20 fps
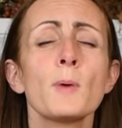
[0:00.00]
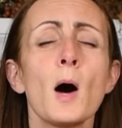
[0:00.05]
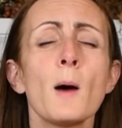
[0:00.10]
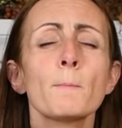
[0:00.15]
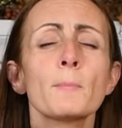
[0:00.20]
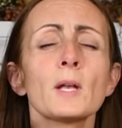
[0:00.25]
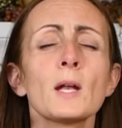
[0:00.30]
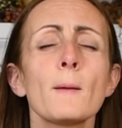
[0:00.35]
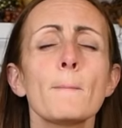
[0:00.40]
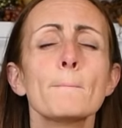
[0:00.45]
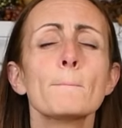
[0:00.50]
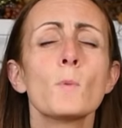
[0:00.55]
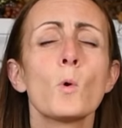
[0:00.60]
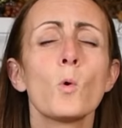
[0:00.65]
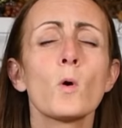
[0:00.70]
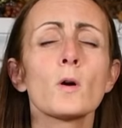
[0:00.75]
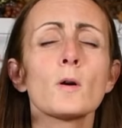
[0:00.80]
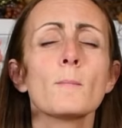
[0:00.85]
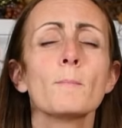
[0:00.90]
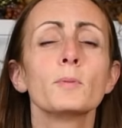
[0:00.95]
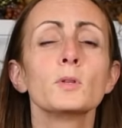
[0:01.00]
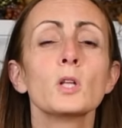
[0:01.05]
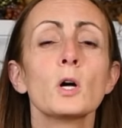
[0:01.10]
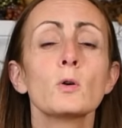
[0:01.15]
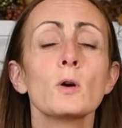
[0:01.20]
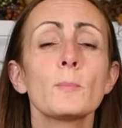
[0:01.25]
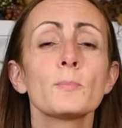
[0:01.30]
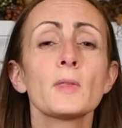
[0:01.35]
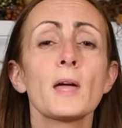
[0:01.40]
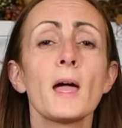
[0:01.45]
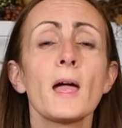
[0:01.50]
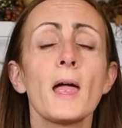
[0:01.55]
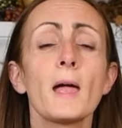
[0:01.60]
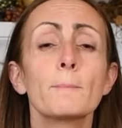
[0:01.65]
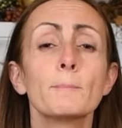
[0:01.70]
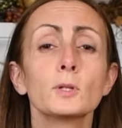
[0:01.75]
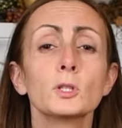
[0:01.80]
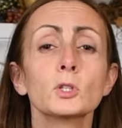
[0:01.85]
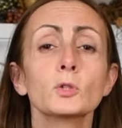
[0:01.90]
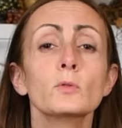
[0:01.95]
pump it up more and blow up
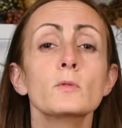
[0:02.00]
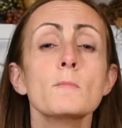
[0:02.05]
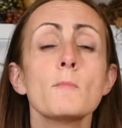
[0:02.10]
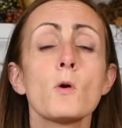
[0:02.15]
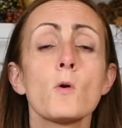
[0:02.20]
that balloon